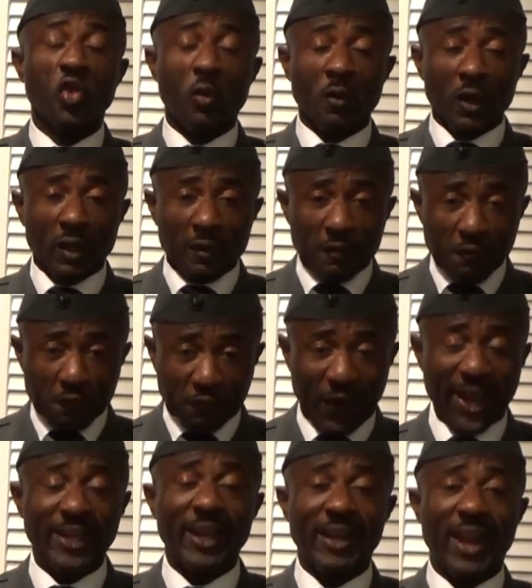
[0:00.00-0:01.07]
to
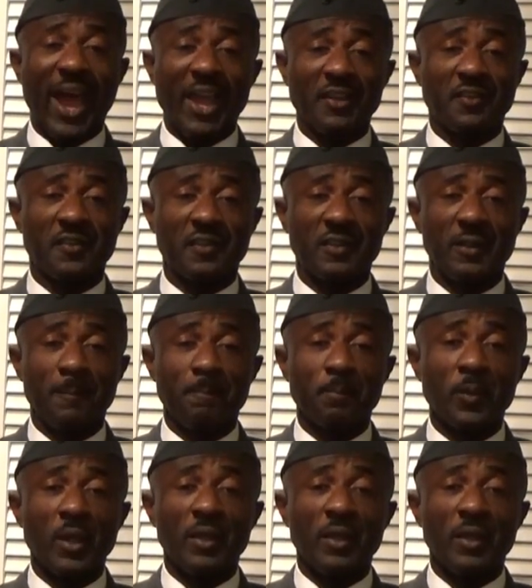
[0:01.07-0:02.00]
finalize